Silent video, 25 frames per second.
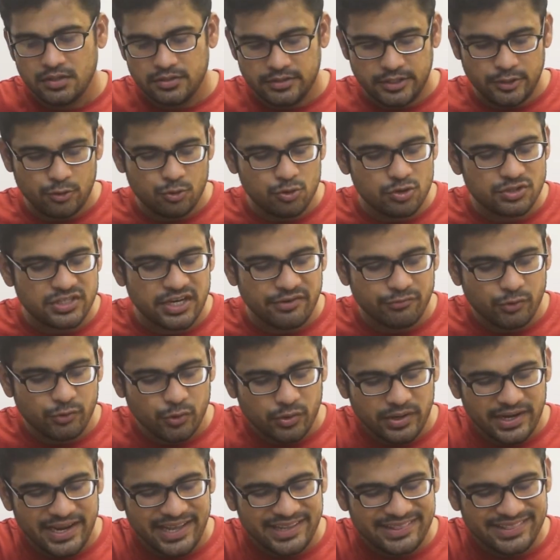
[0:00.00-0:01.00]
then you just have to
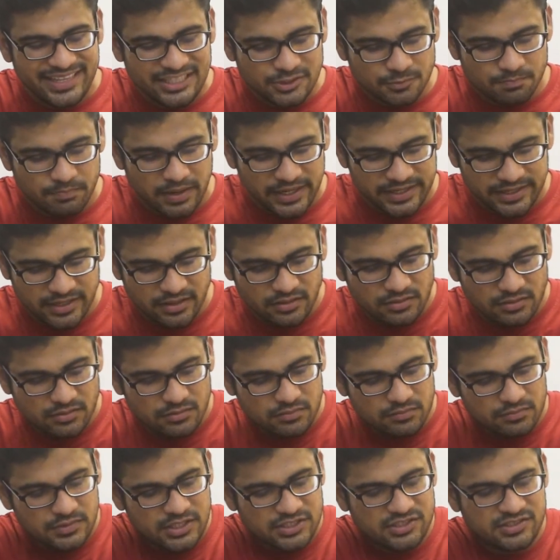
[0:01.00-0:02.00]
click this button,
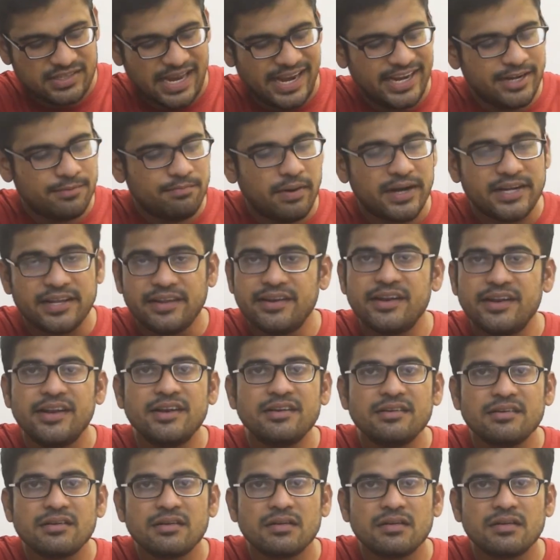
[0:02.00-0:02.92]
this side button,